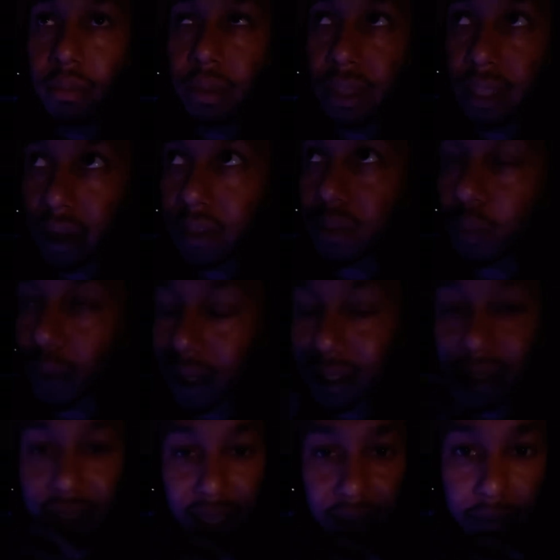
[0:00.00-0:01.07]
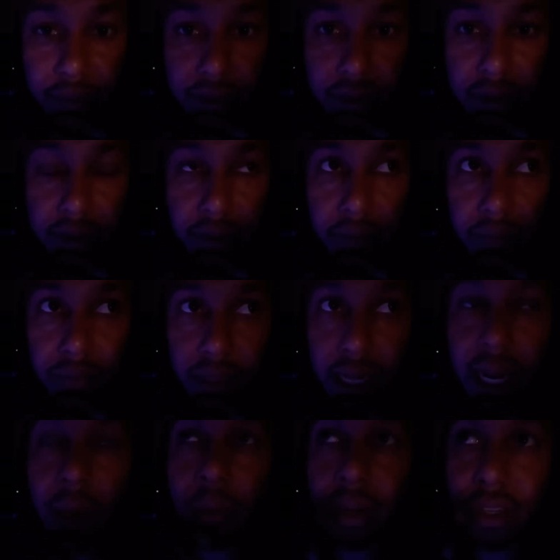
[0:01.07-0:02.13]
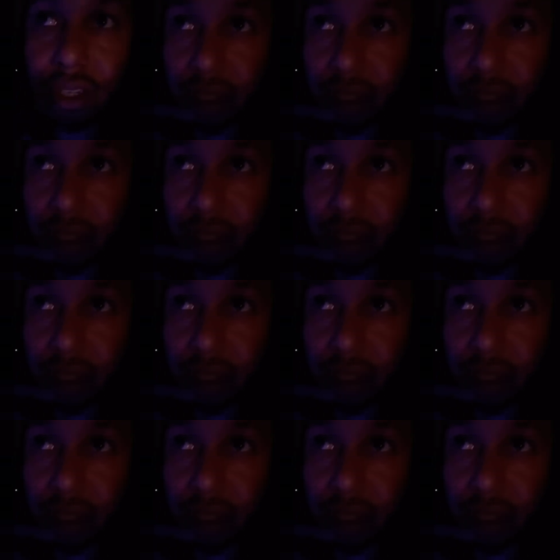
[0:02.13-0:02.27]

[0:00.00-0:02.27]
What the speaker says: But there is one step that I want